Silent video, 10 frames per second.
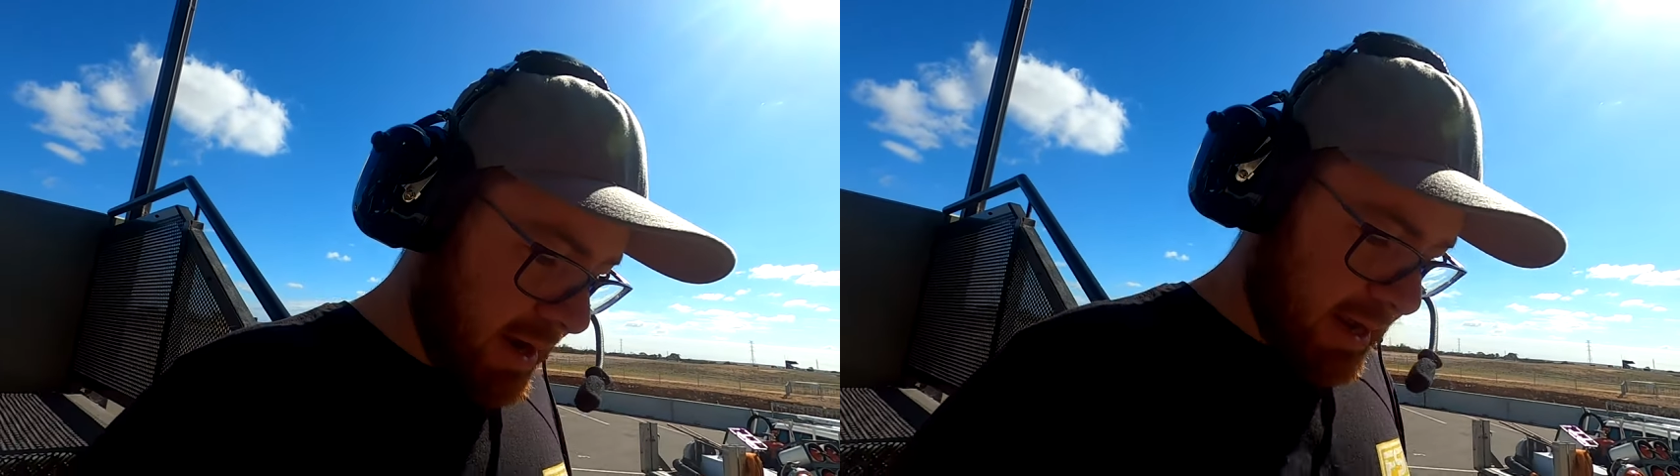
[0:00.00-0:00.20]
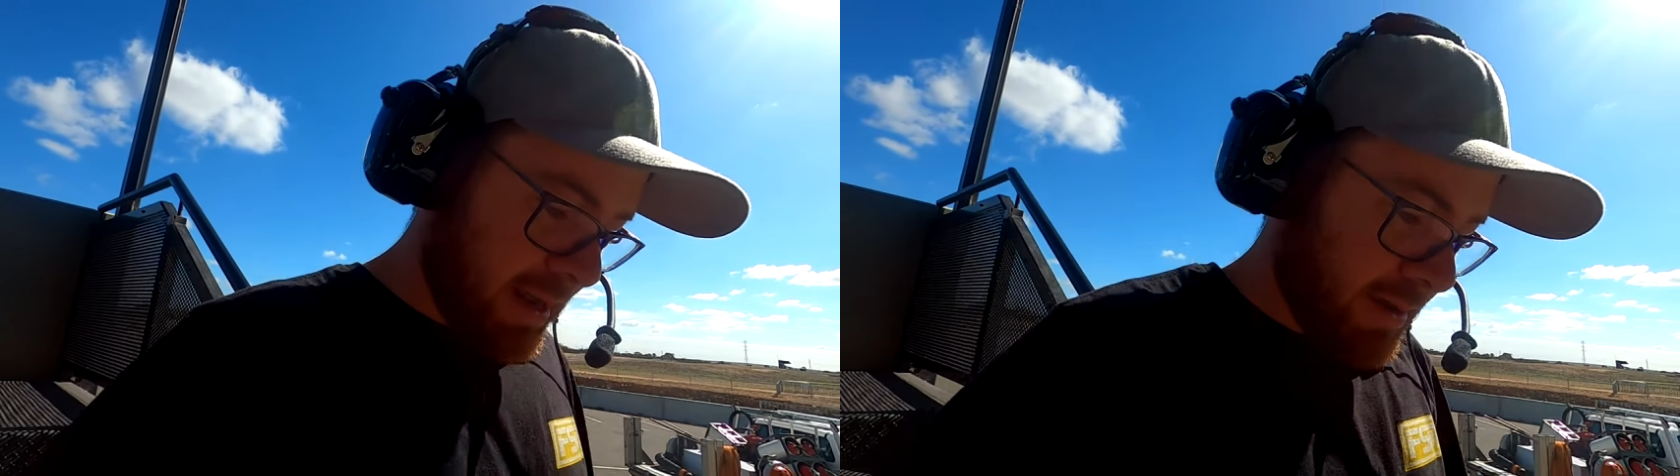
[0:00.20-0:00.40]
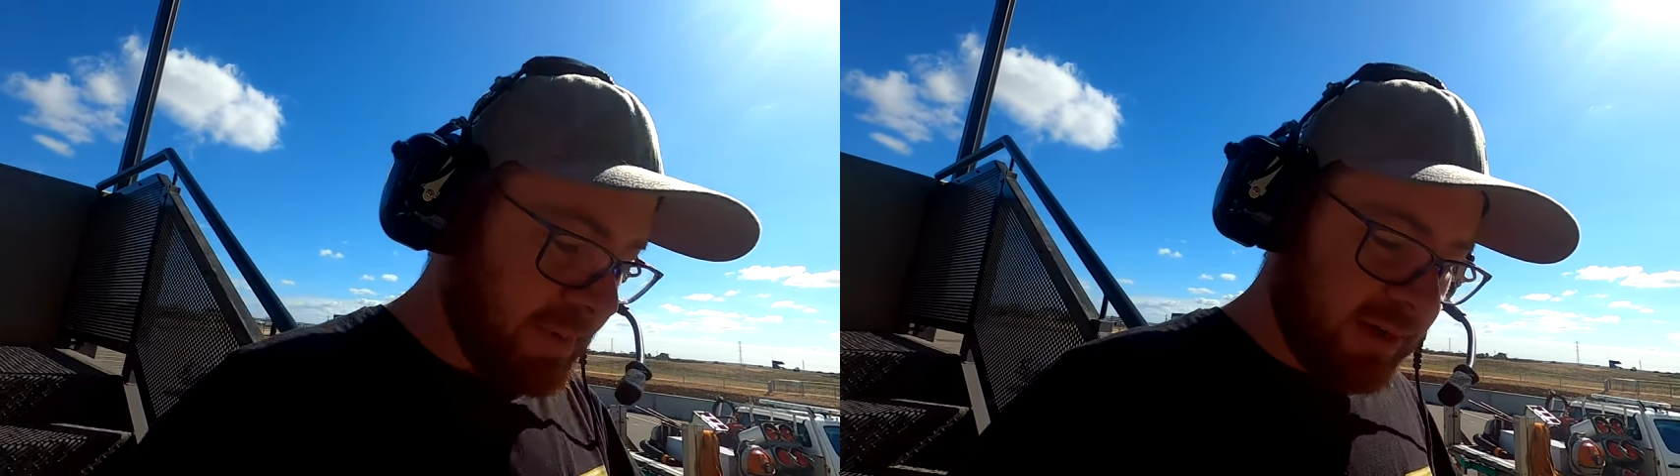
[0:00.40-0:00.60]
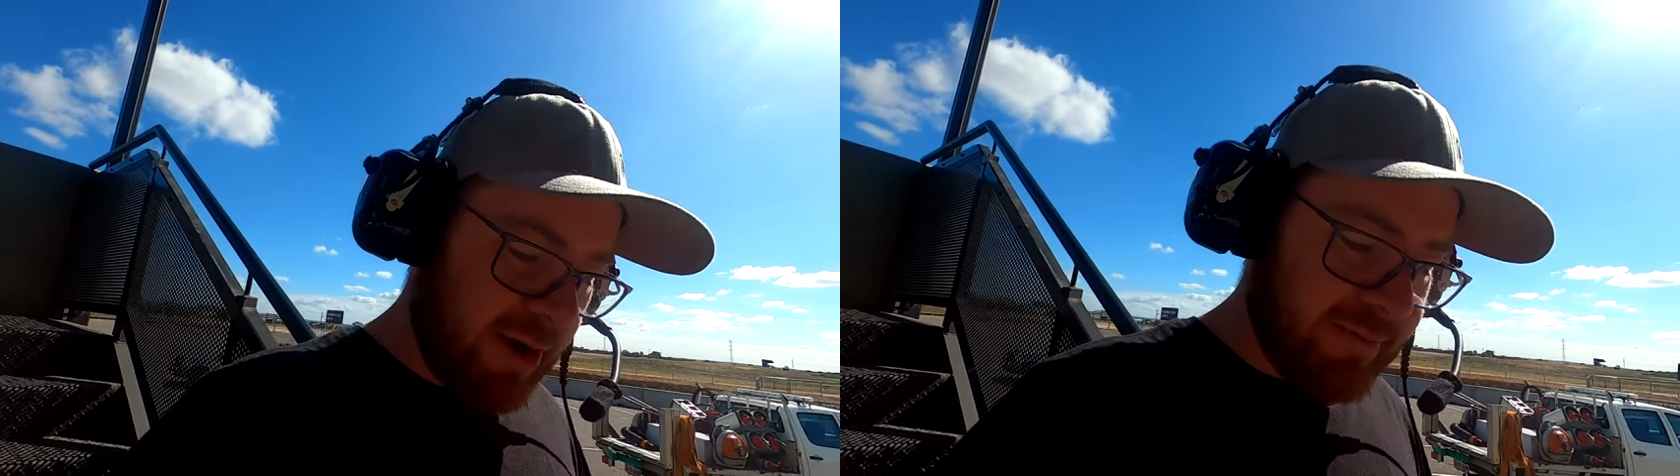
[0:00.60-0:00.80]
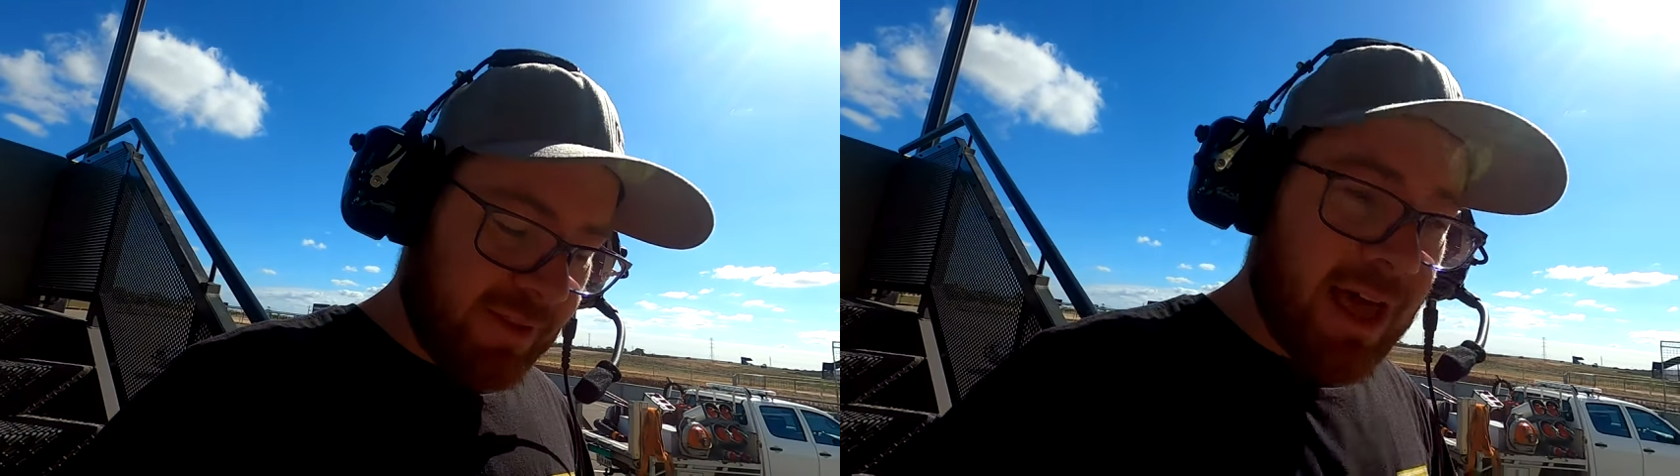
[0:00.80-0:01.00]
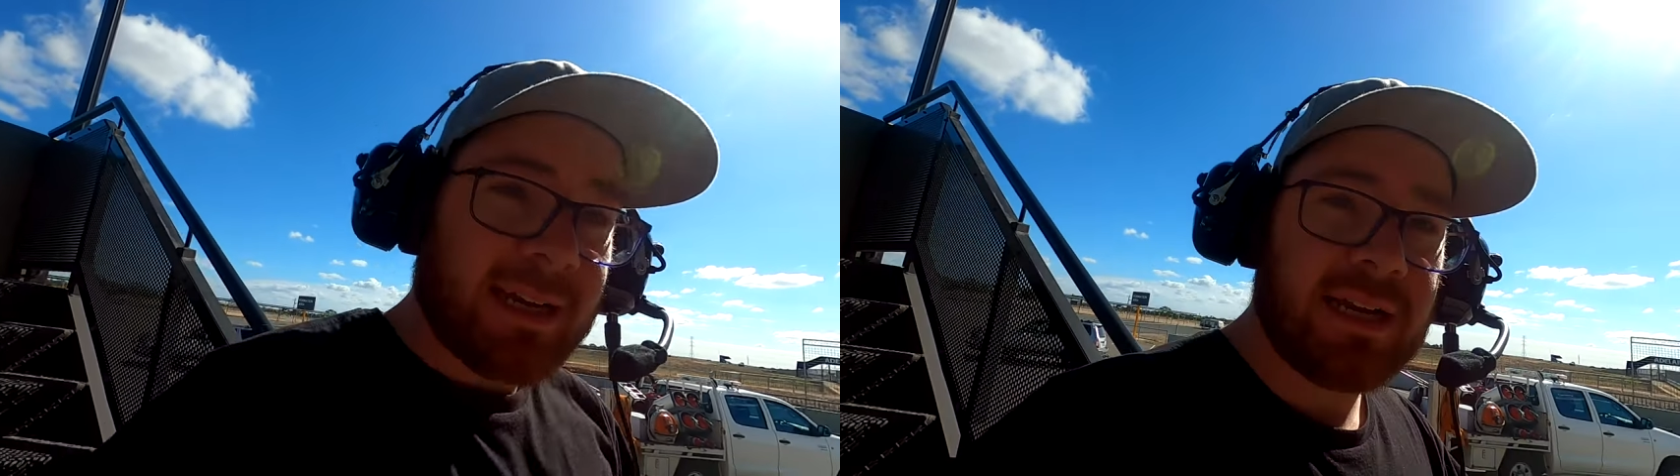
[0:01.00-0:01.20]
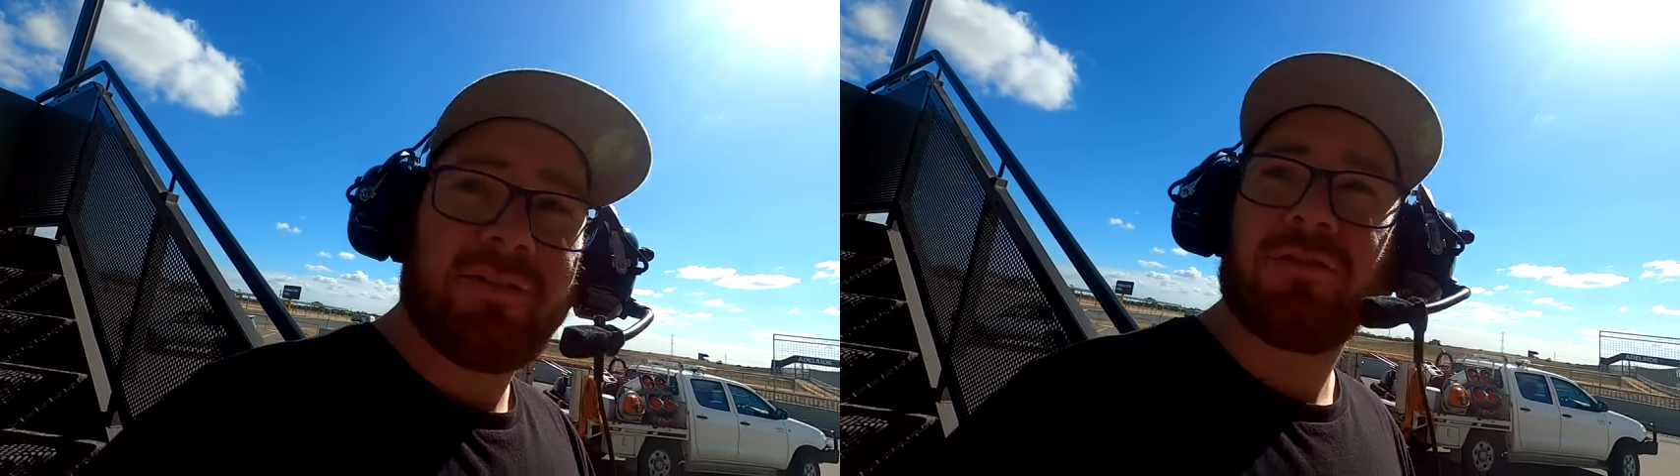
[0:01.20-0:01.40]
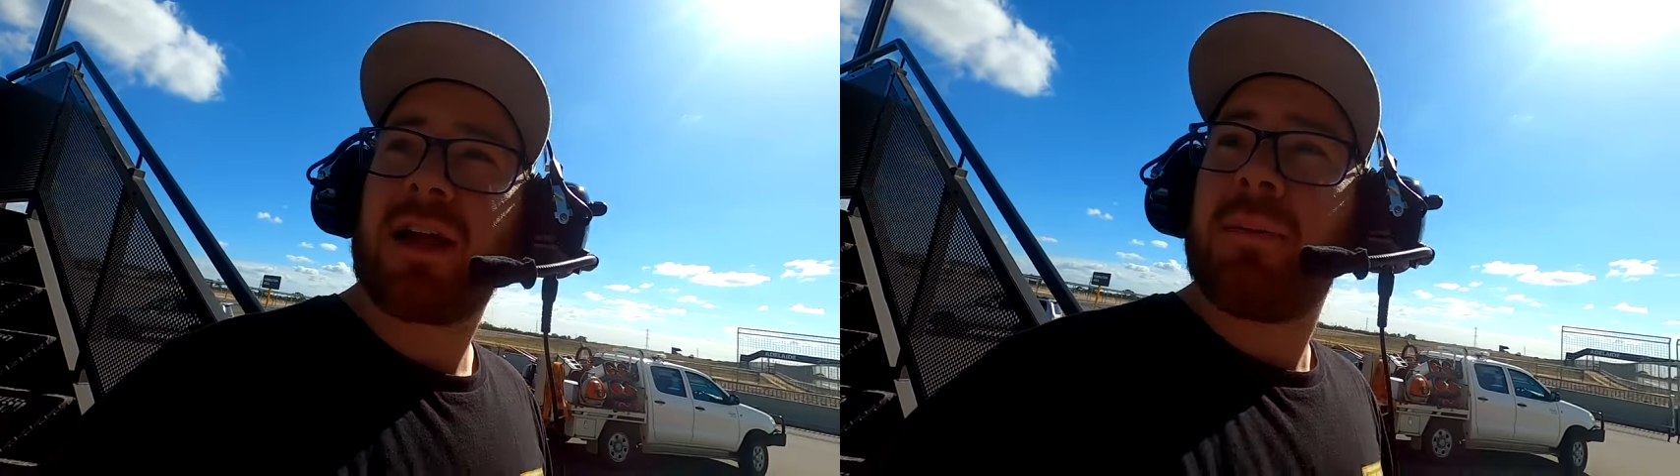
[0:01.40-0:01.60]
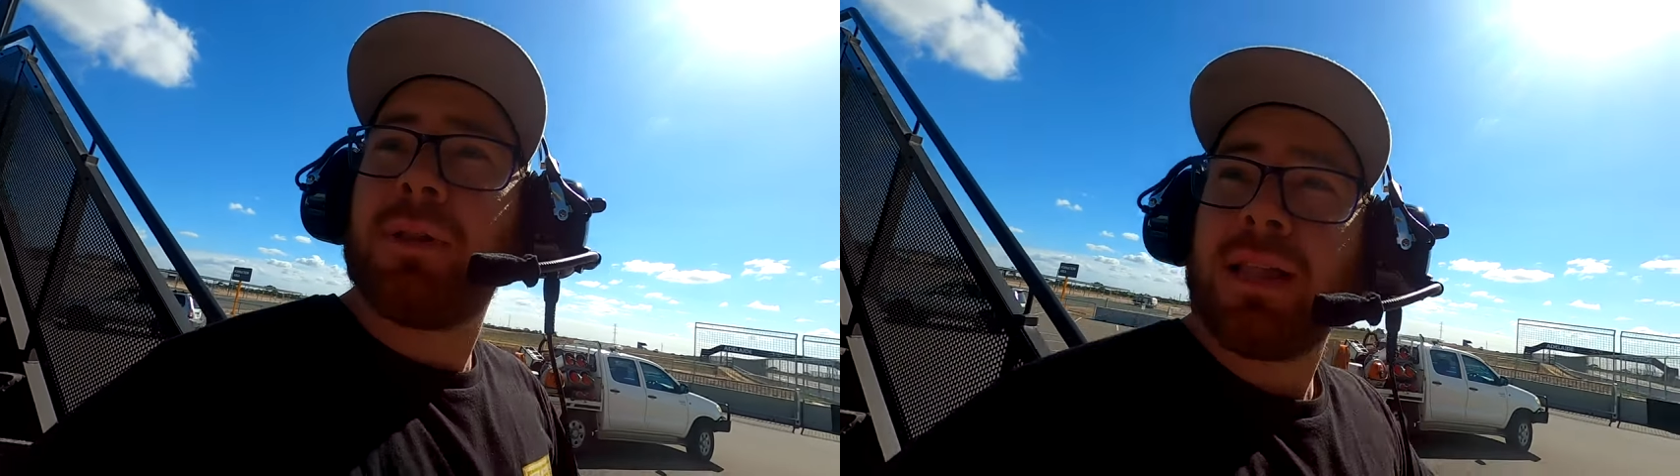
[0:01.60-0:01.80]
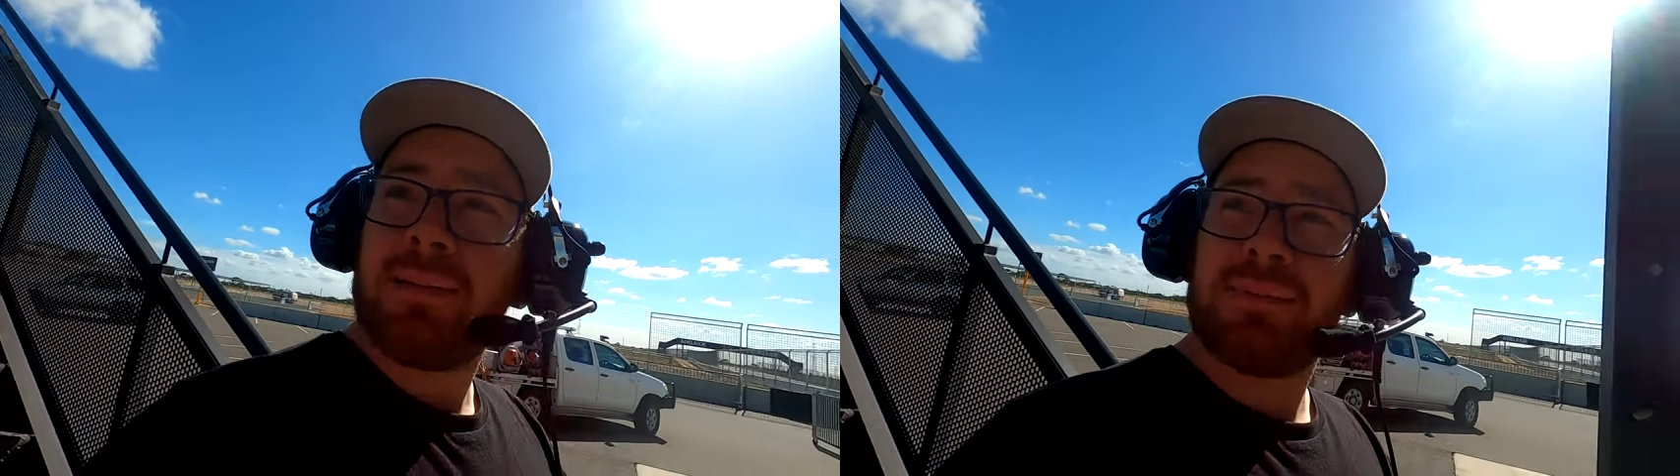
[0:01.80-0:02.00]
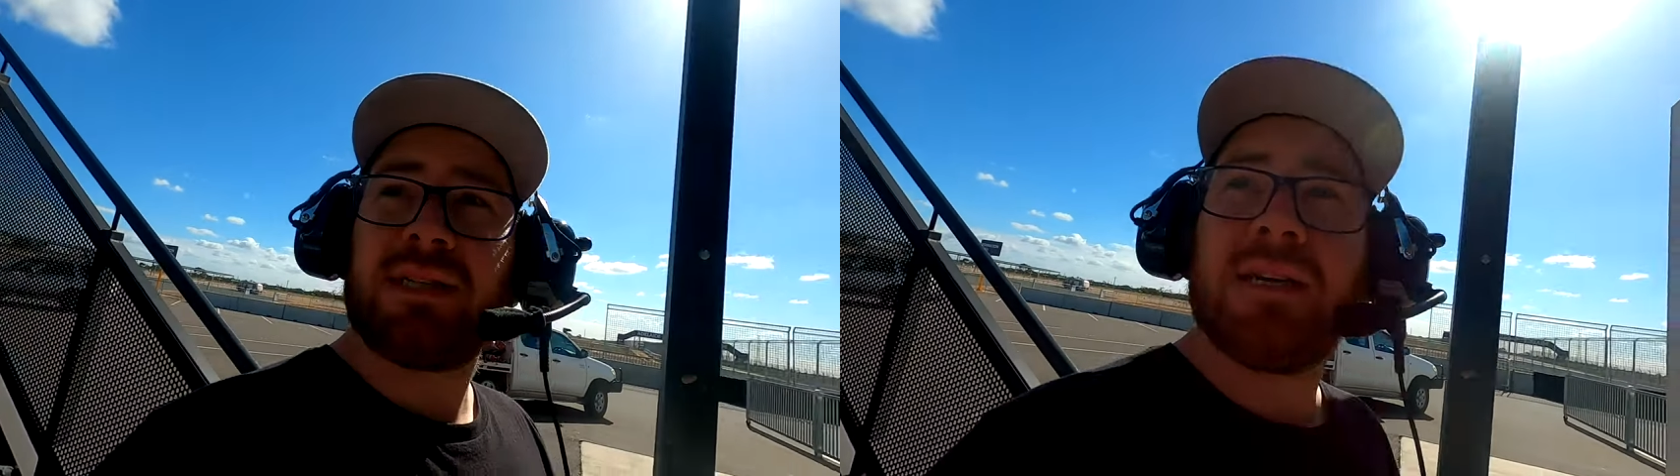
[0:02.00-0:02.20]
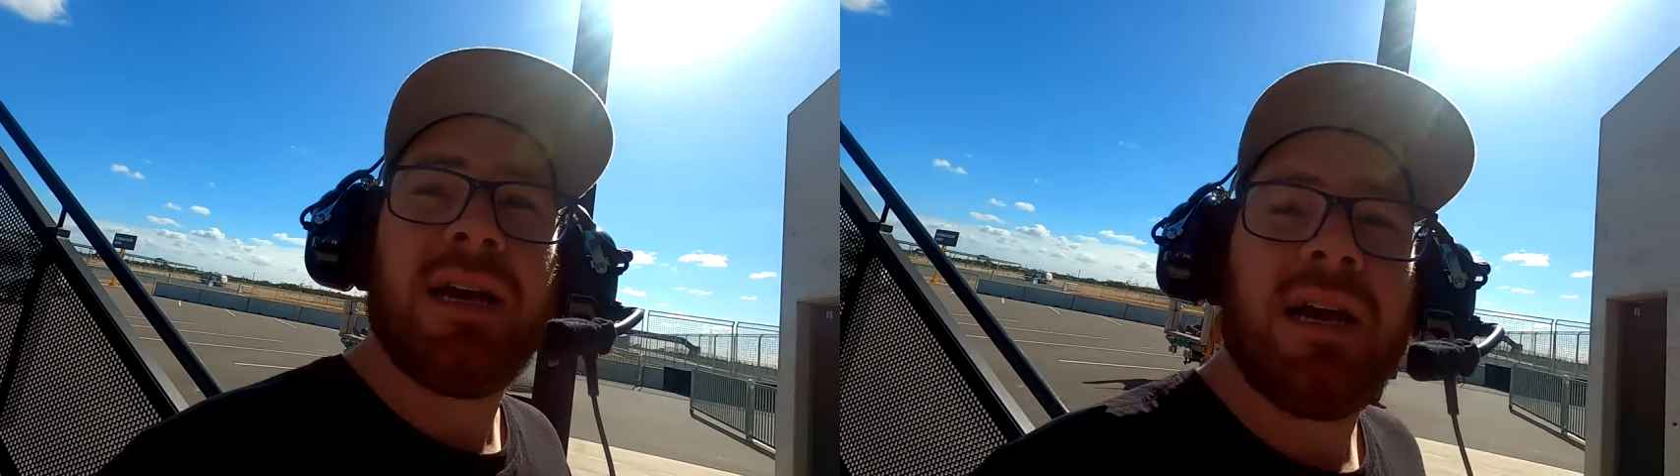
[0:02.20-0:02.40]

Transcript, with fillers: uh, been red flagged after a couple of laps.